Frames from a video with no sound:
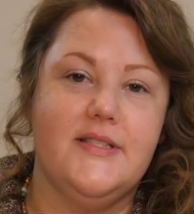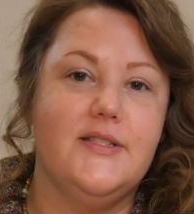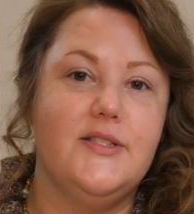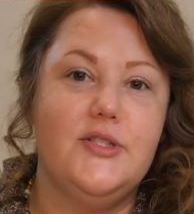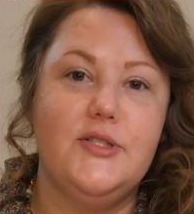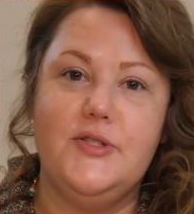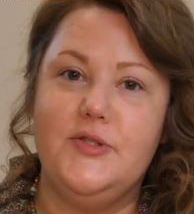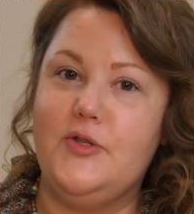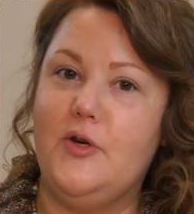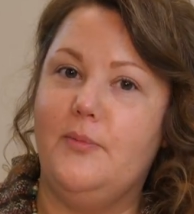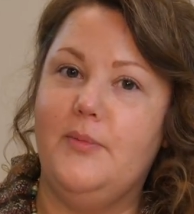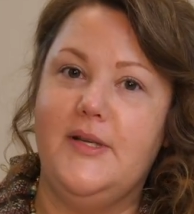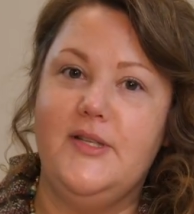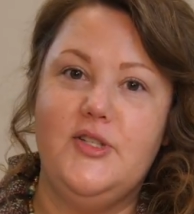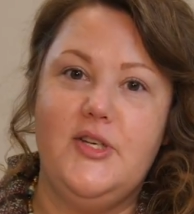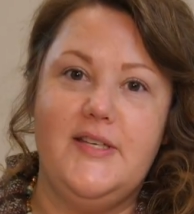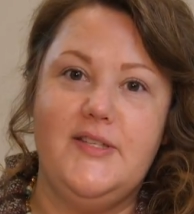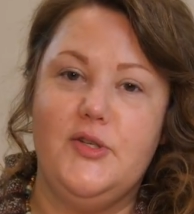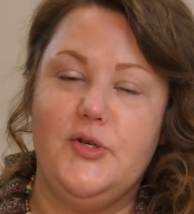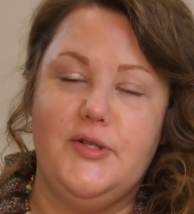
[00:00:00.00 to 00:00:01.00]
It's just so much
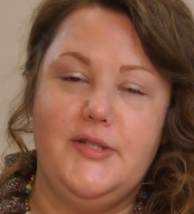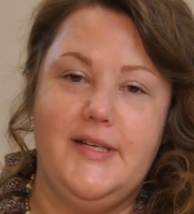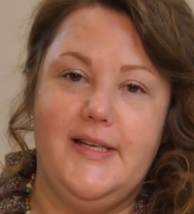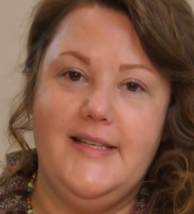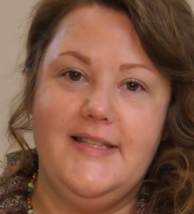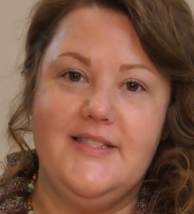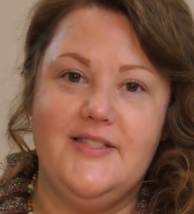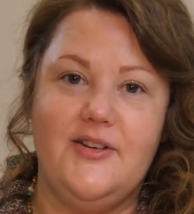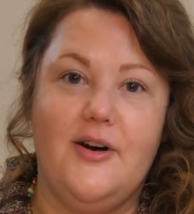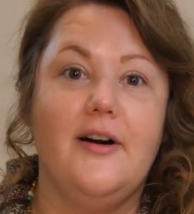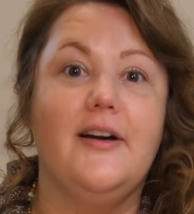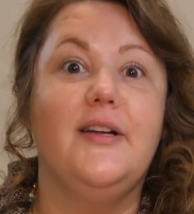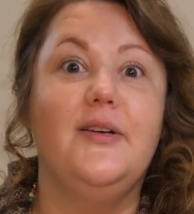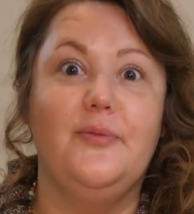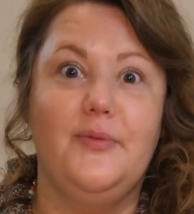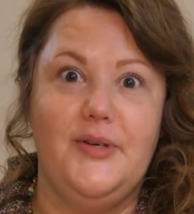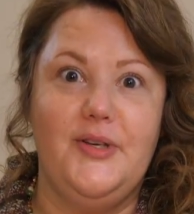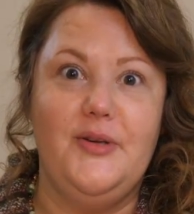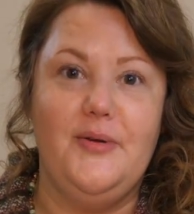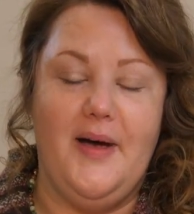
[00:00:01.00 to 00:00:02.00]
easier to get started
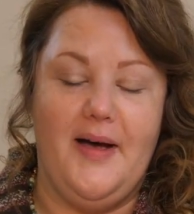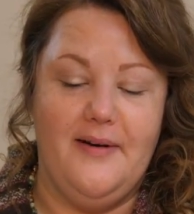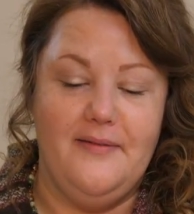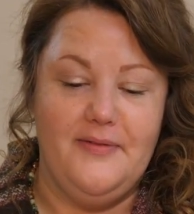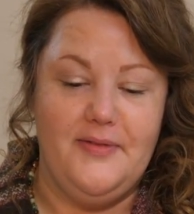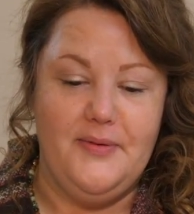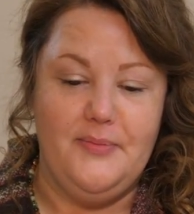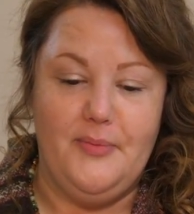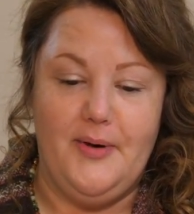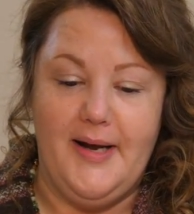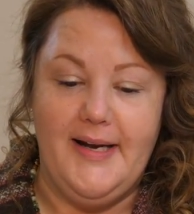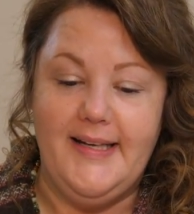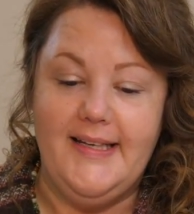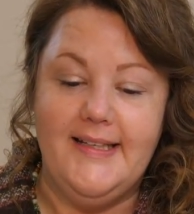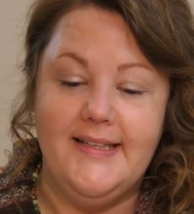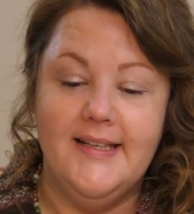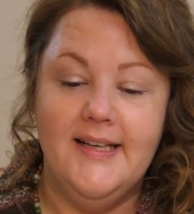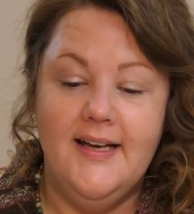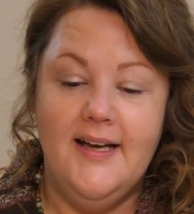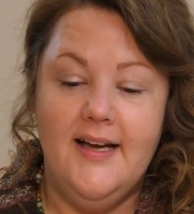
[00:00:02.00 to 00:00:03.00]
when you have them ready.
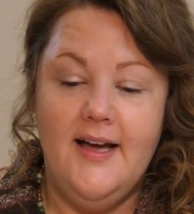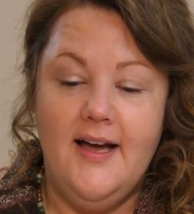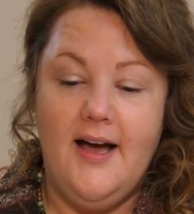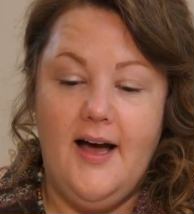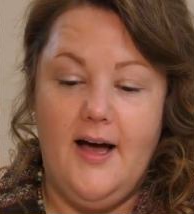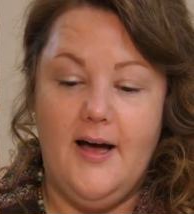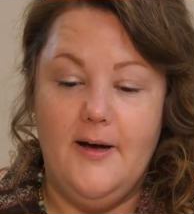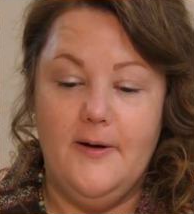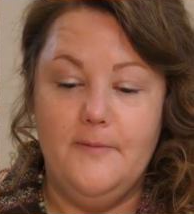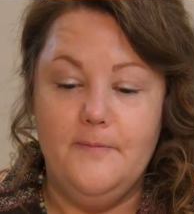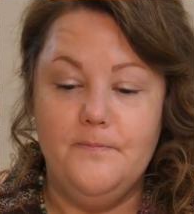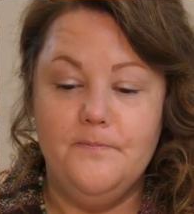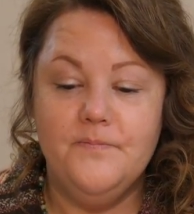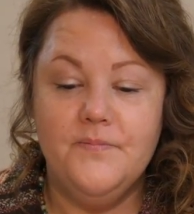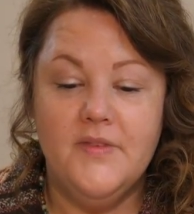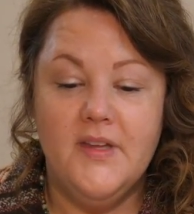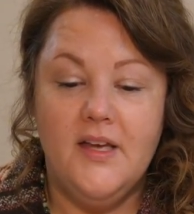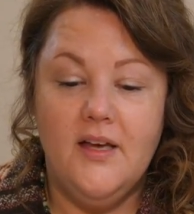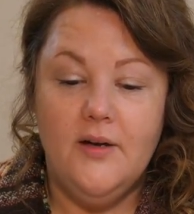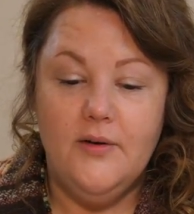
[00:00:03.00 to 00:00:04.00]

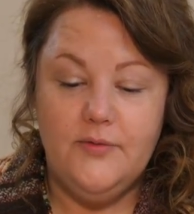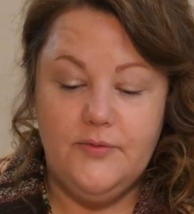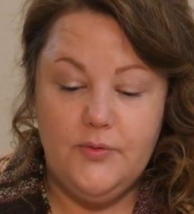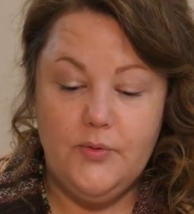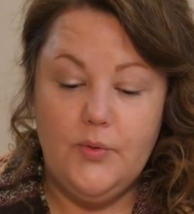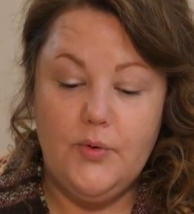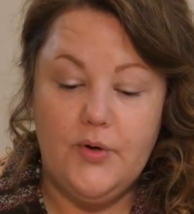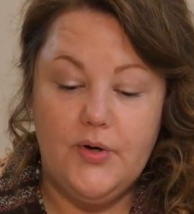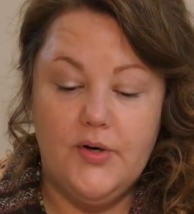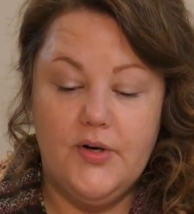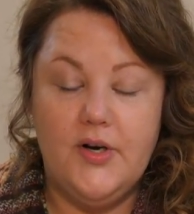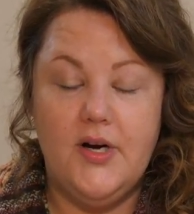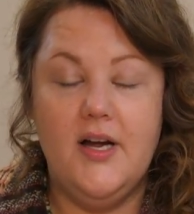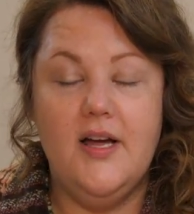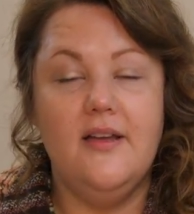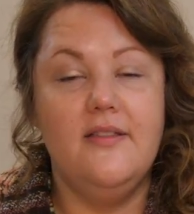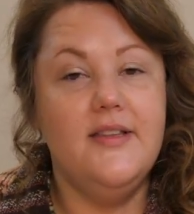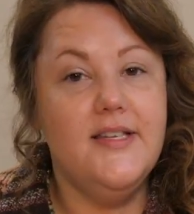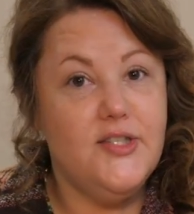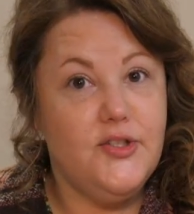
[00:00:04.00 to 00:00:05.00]
For
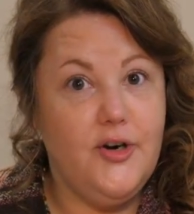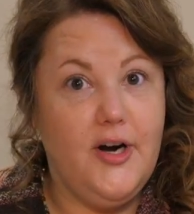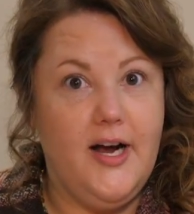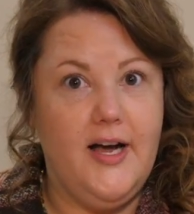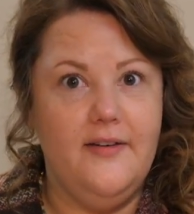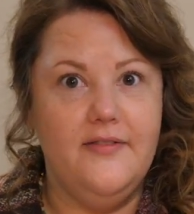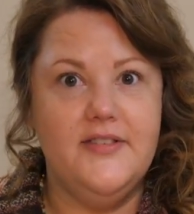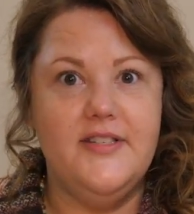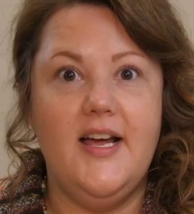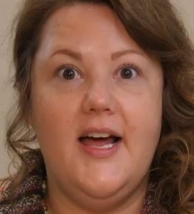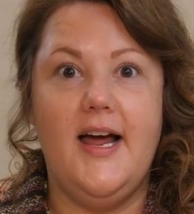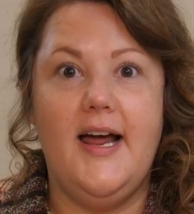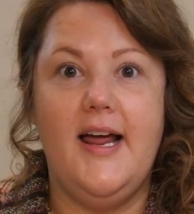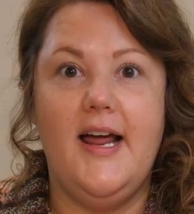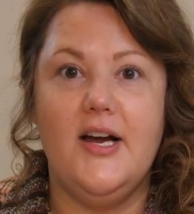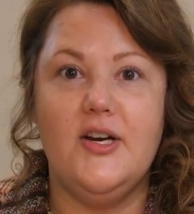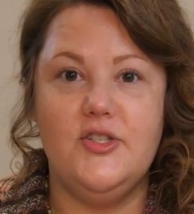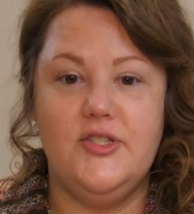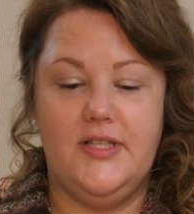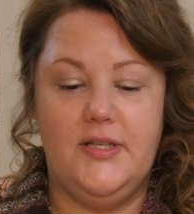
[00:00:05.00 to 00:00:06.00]
this craft, I
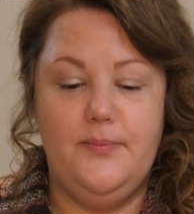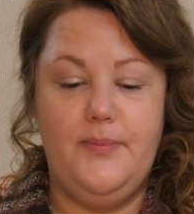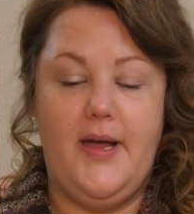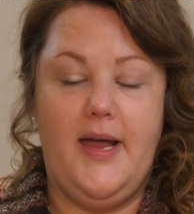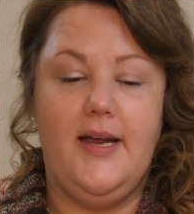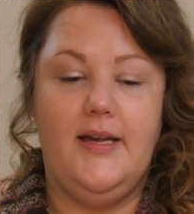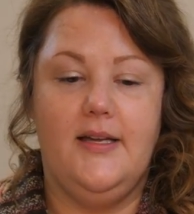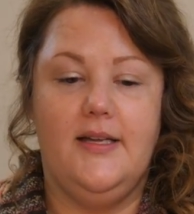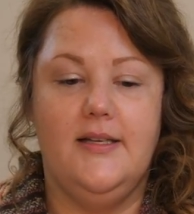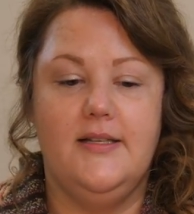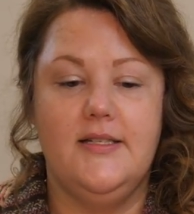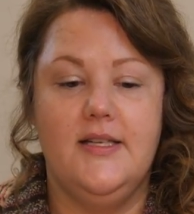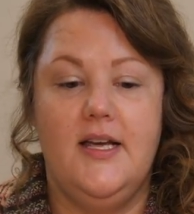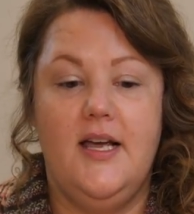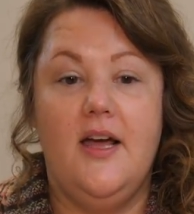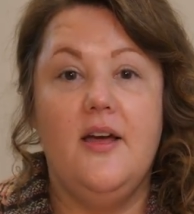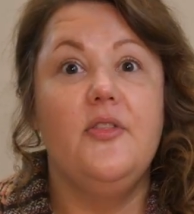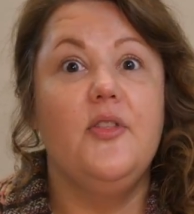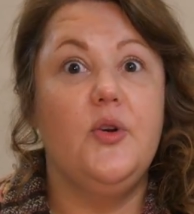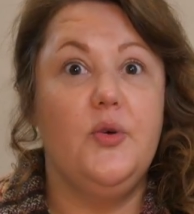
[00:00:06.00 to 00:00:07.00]
actually painted
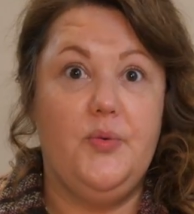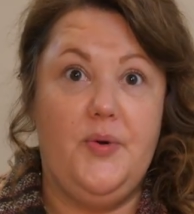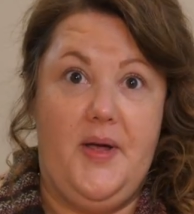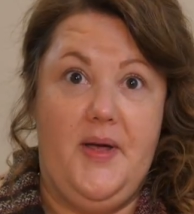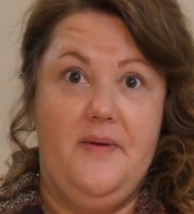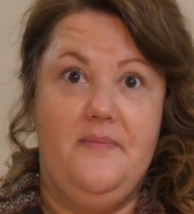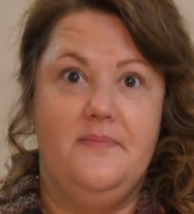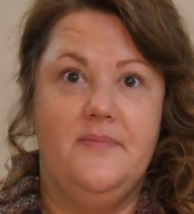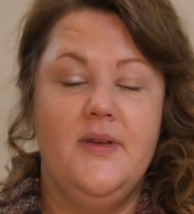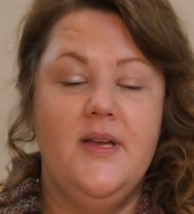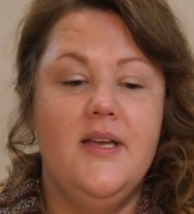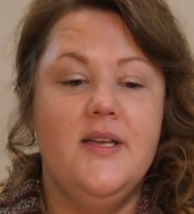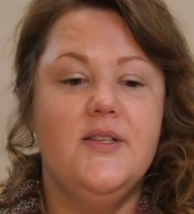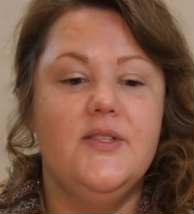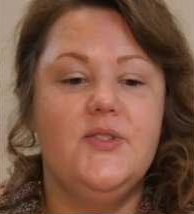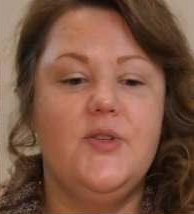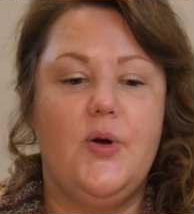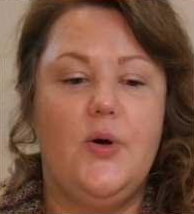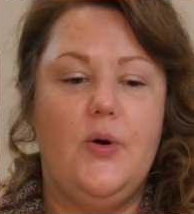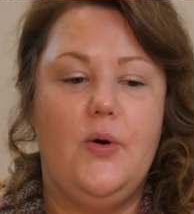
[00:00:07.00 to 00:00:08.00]
the rim.
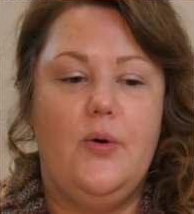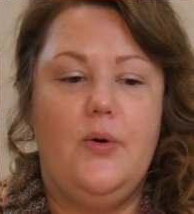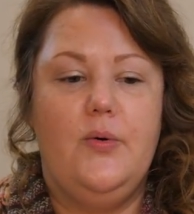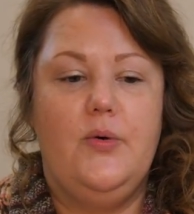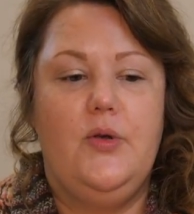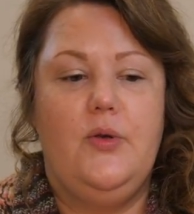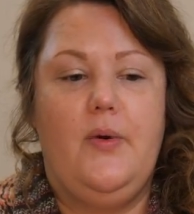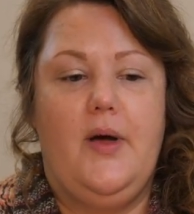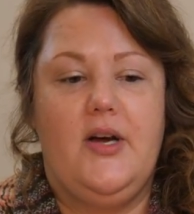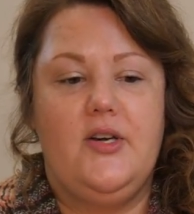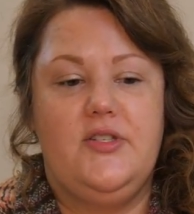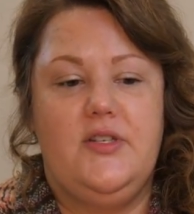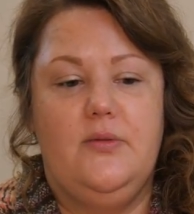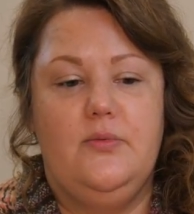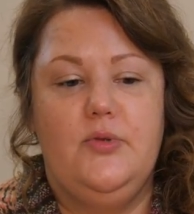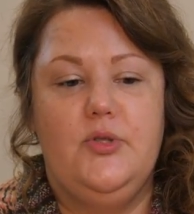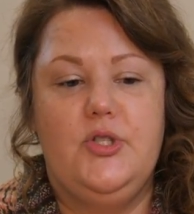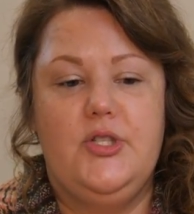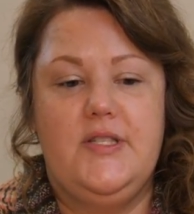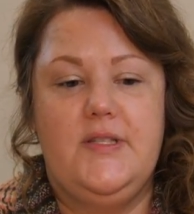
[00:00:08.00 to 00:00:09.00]
So you actually
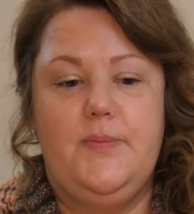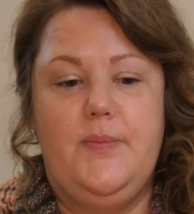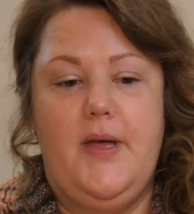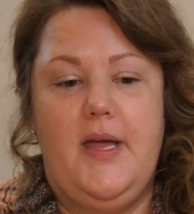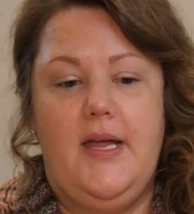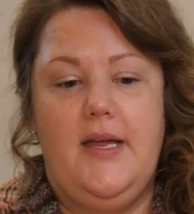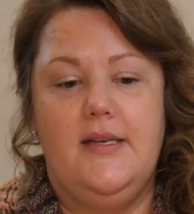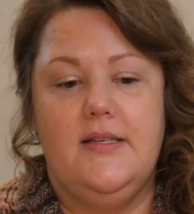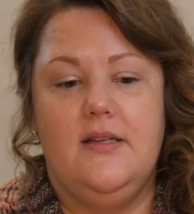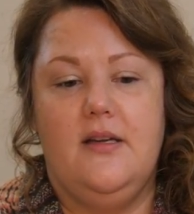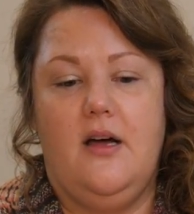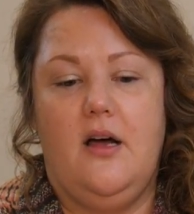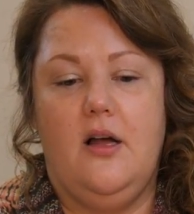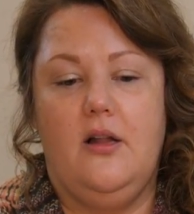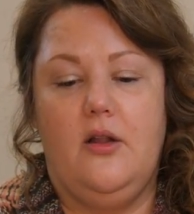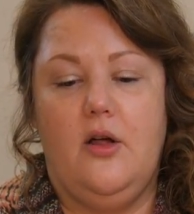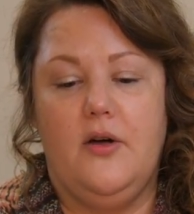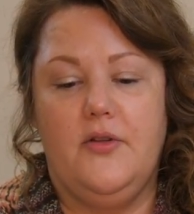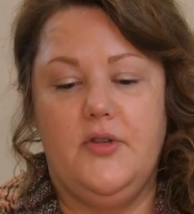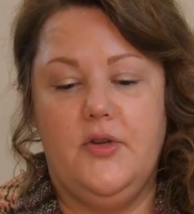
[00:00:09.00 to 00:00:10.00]
will just paint
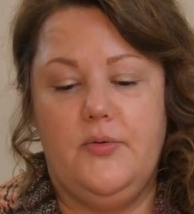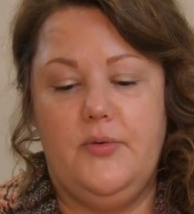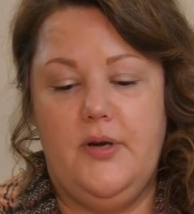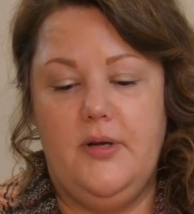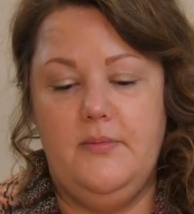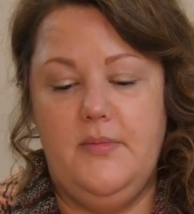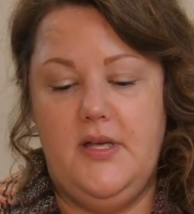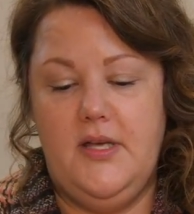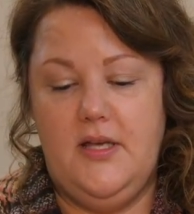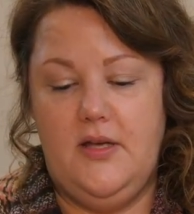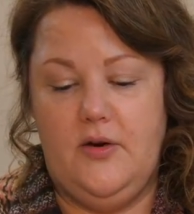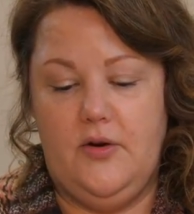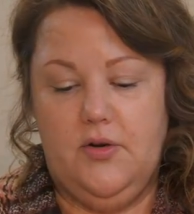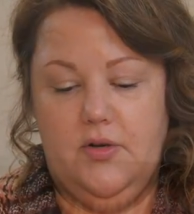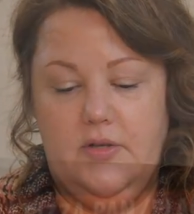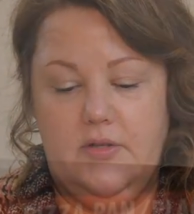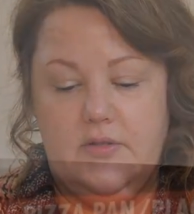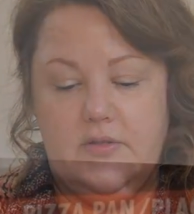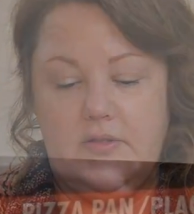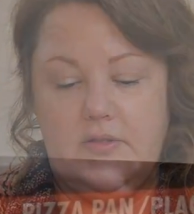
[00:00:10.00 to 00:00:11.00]
along the rim here.